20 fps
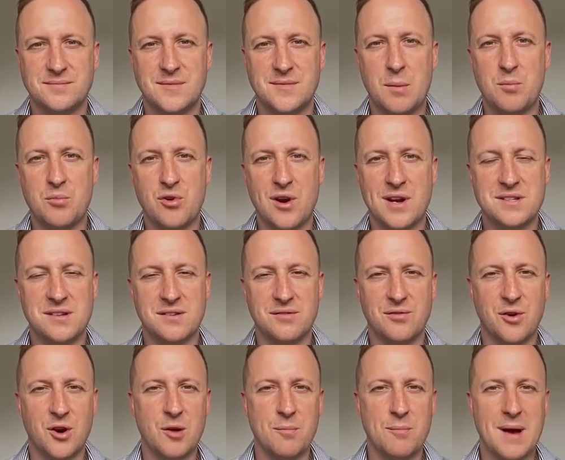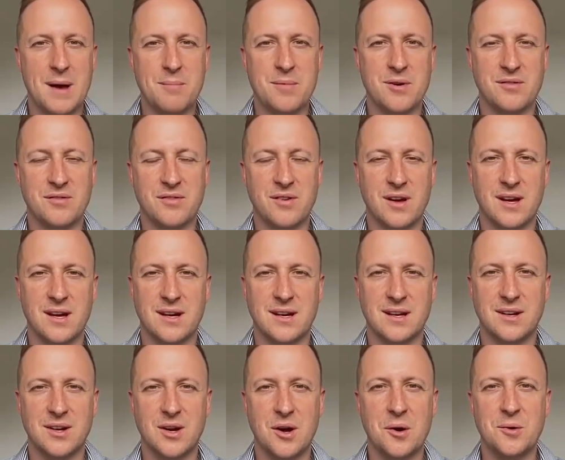Impressive roadmap of uh,
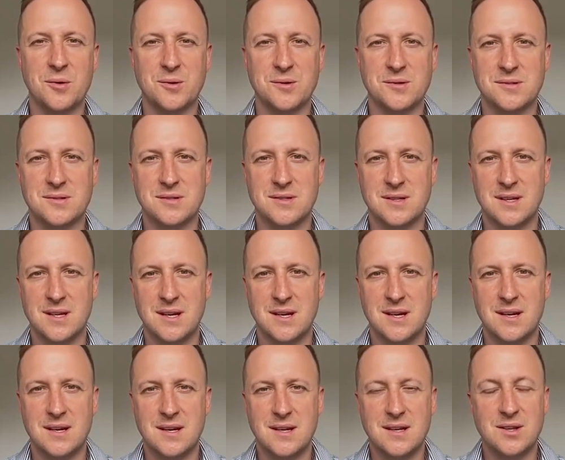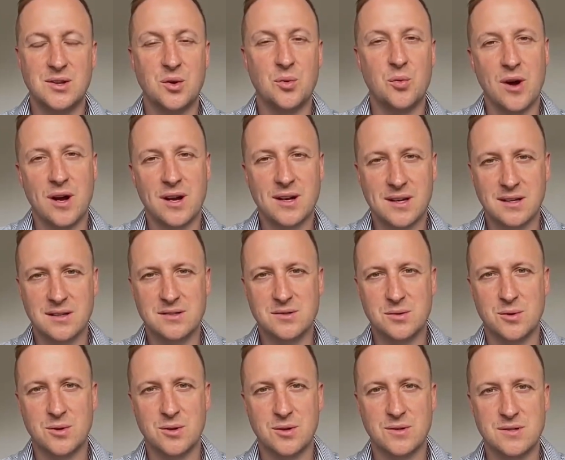goals you're working
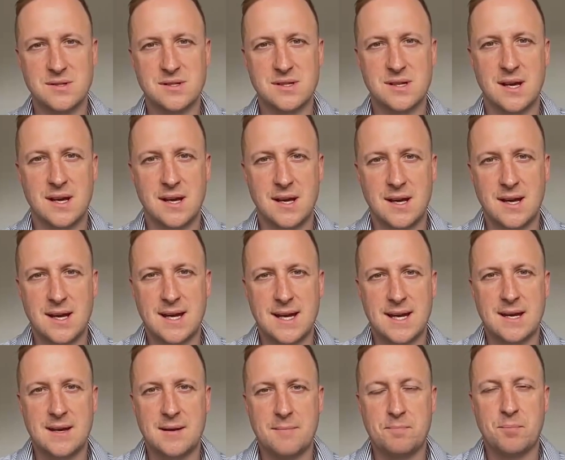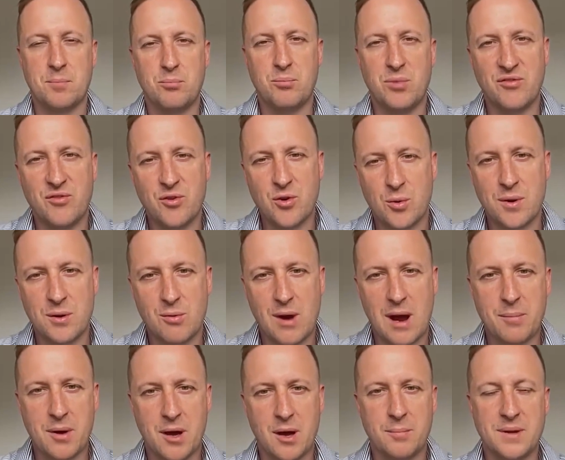towards. Before we
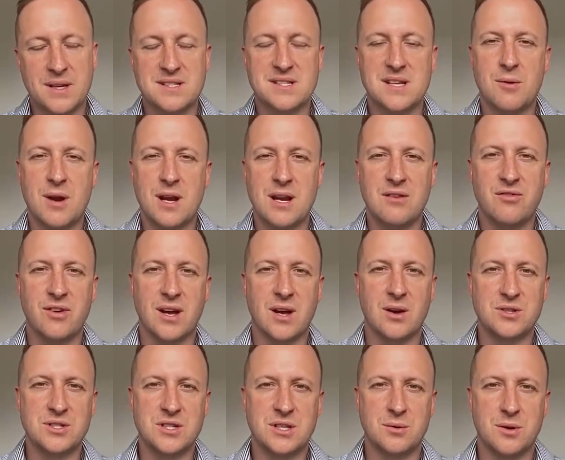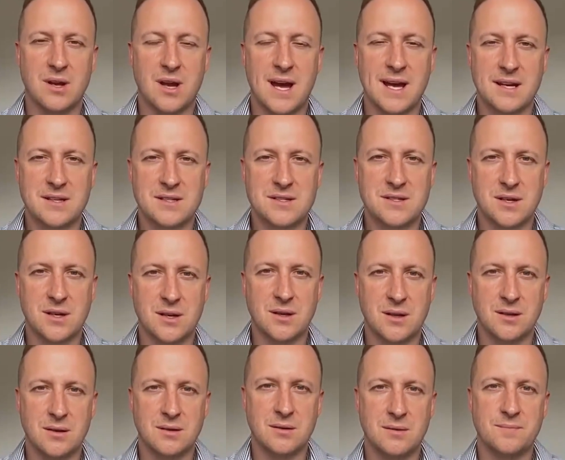wrap up, is there anything else you would like
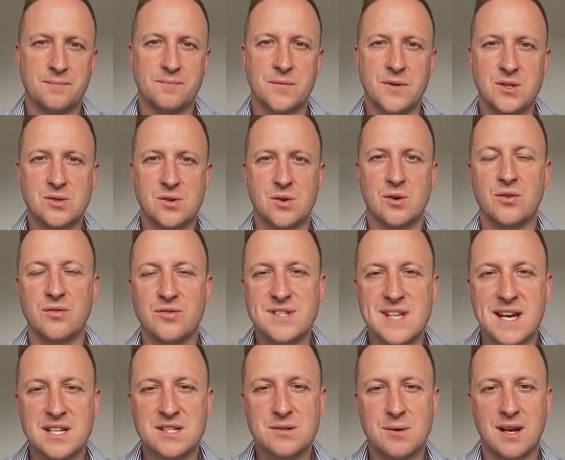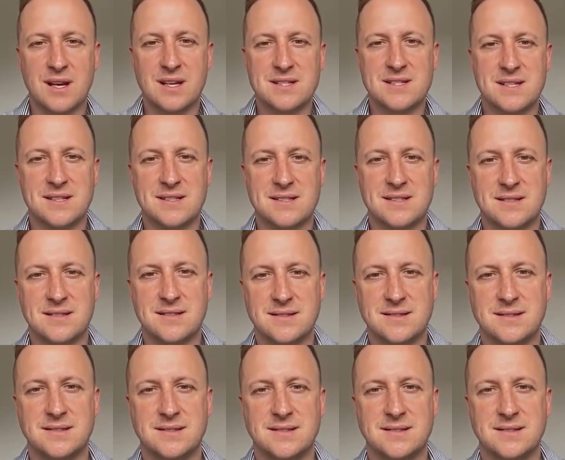to sort of say to our listeners?